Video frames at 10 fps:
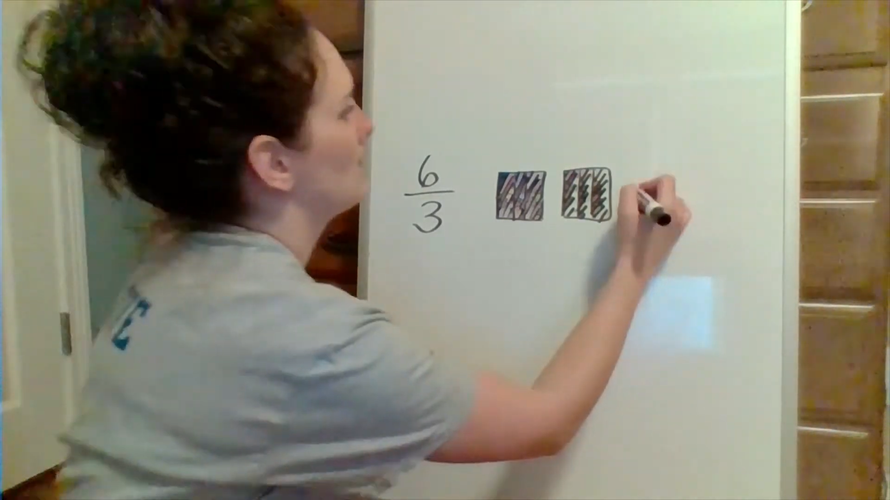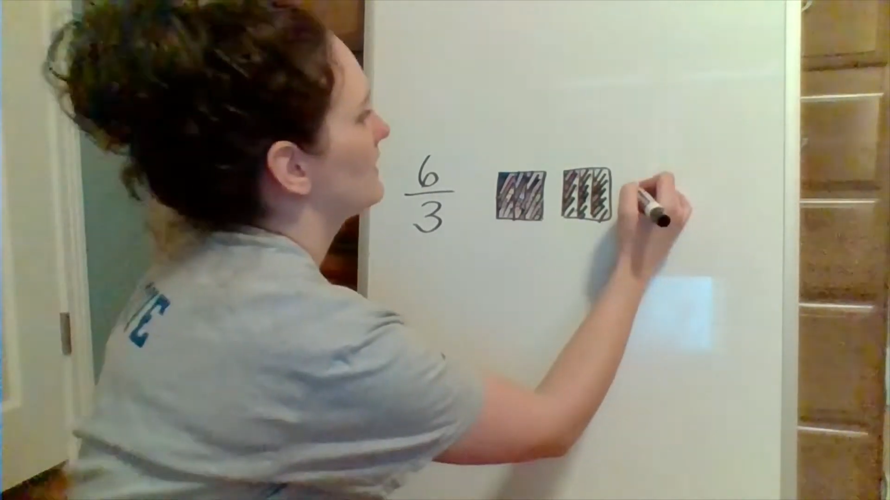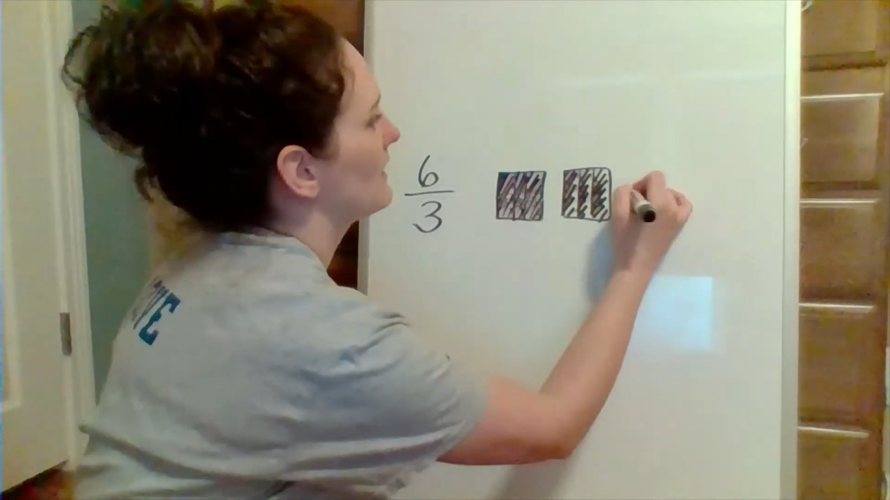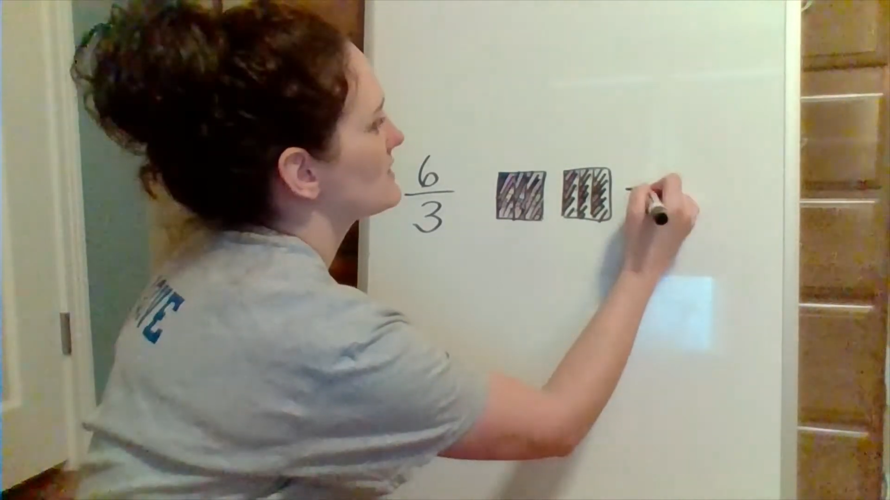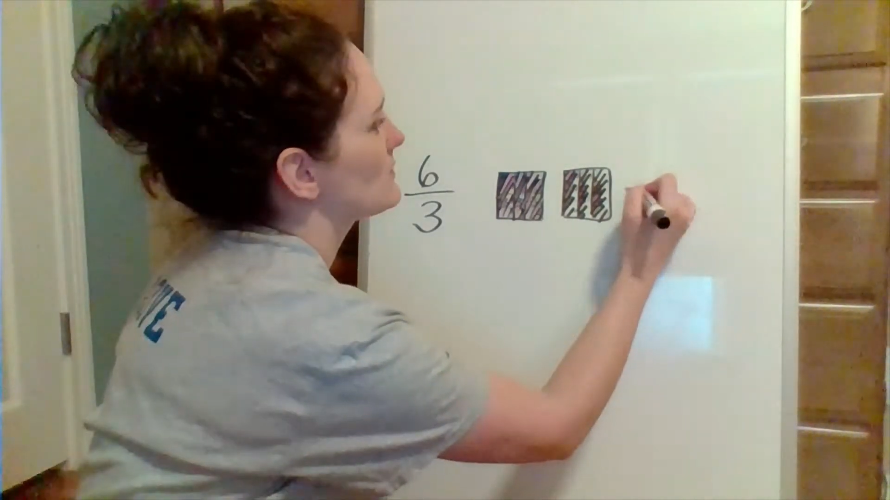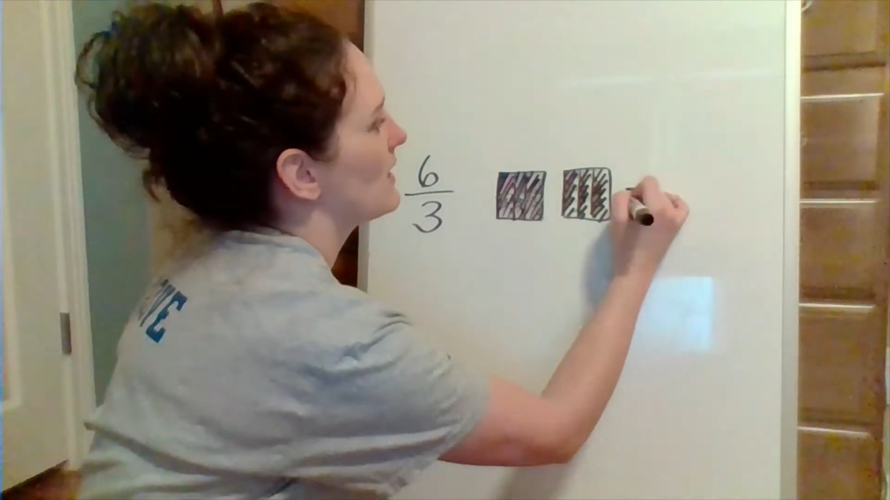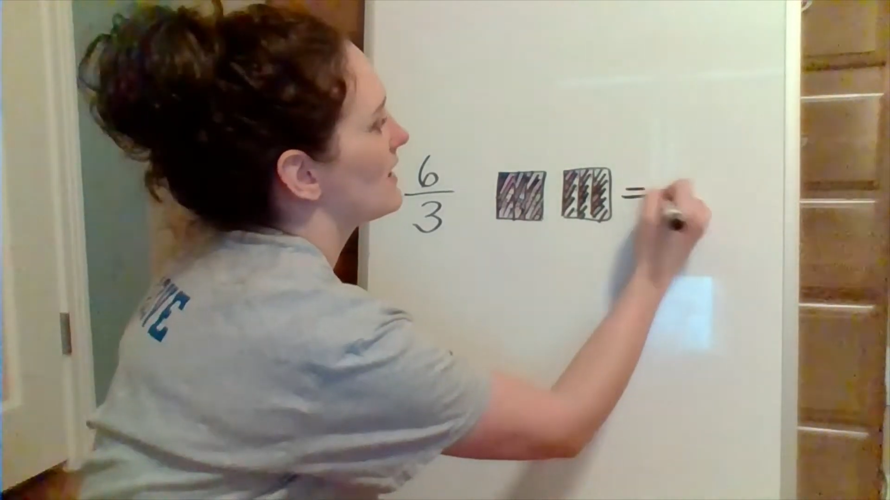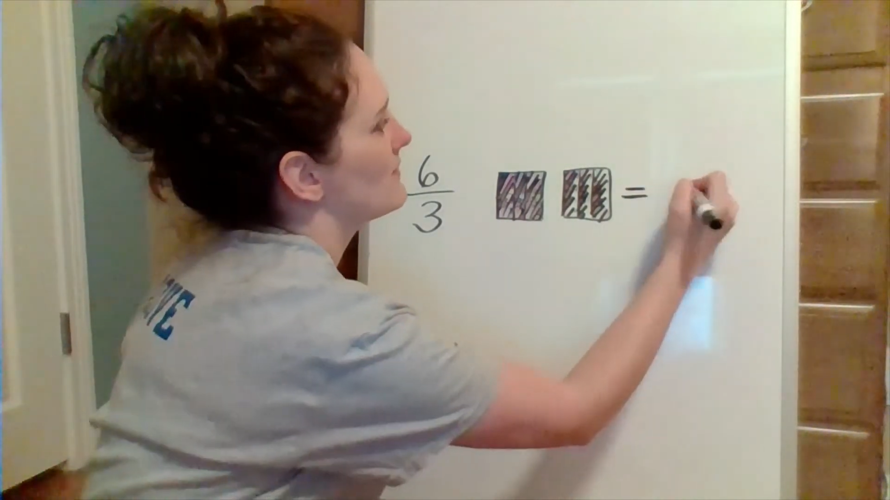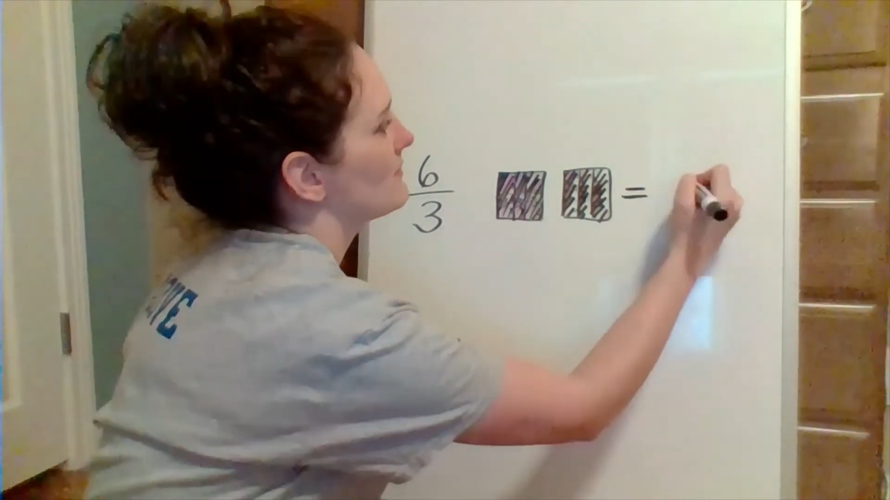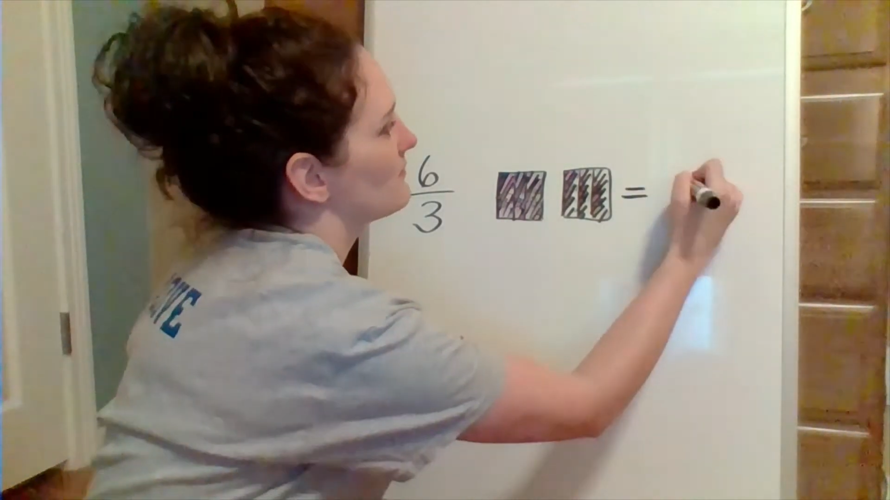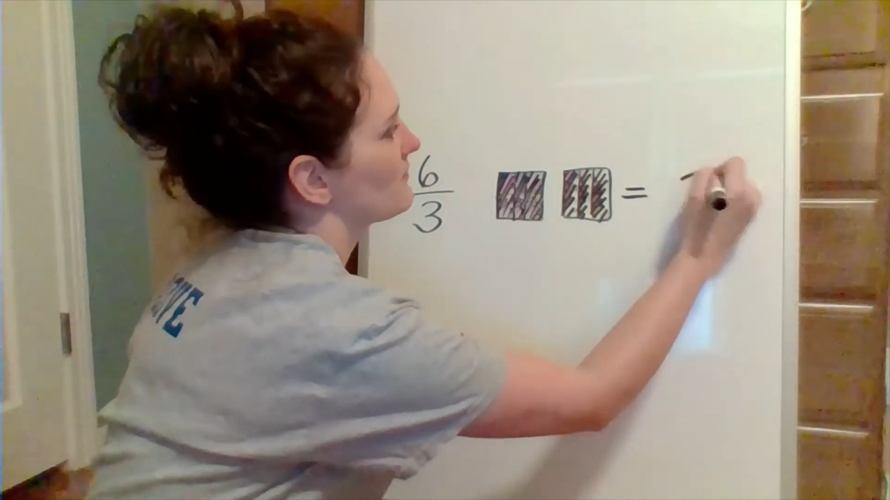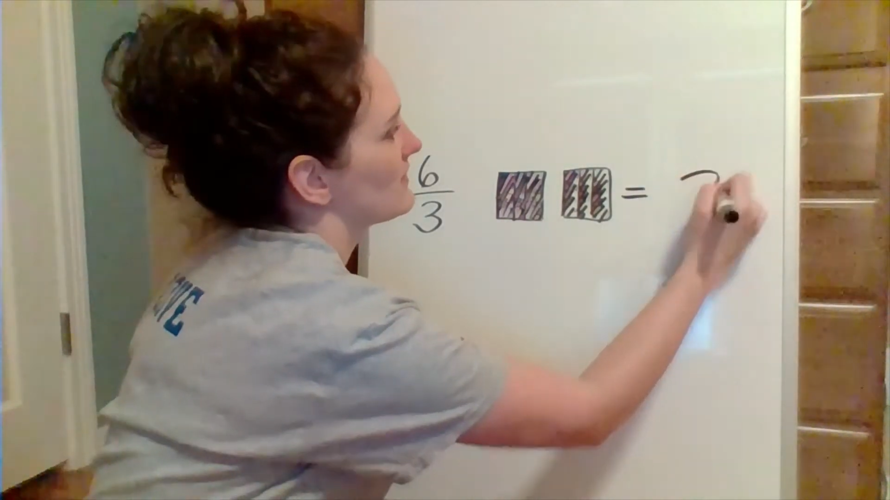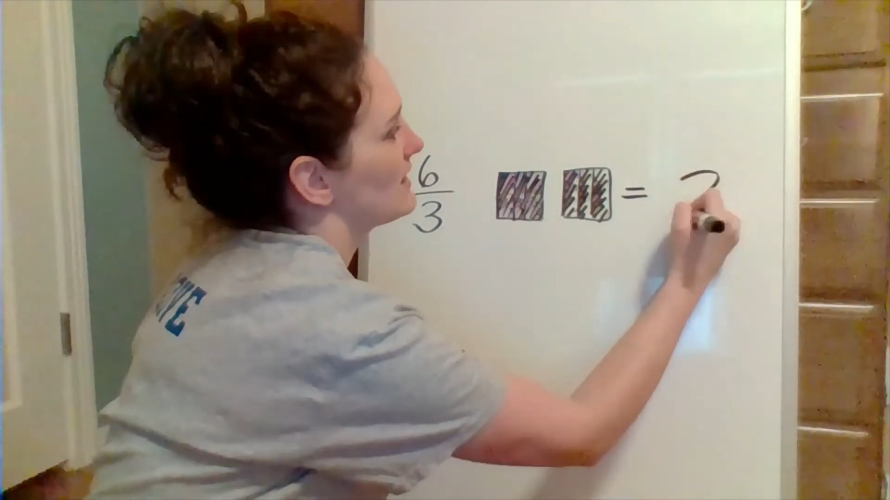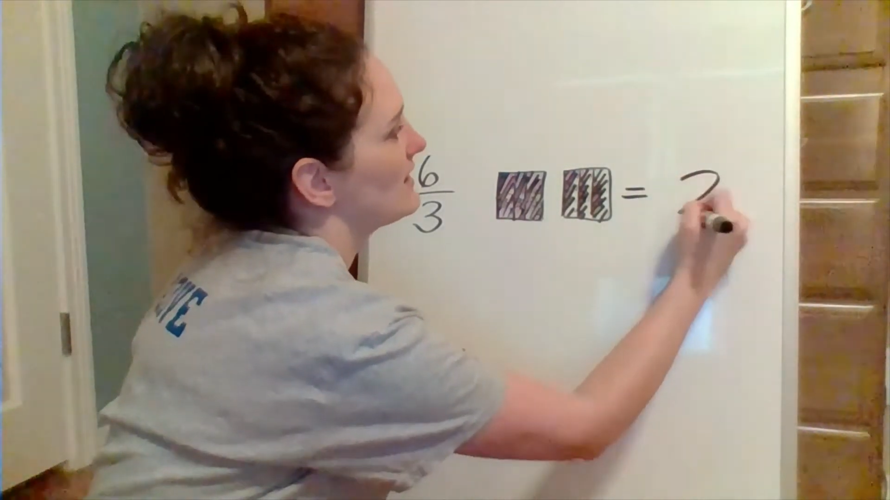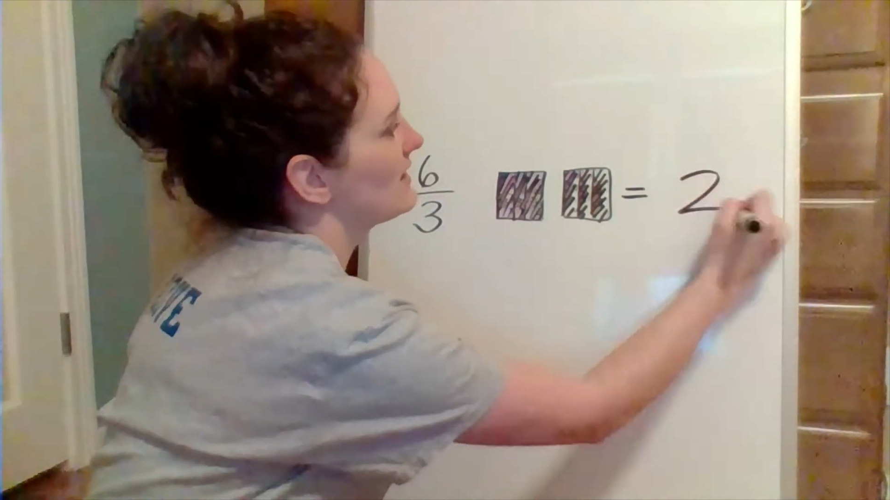Guess what? It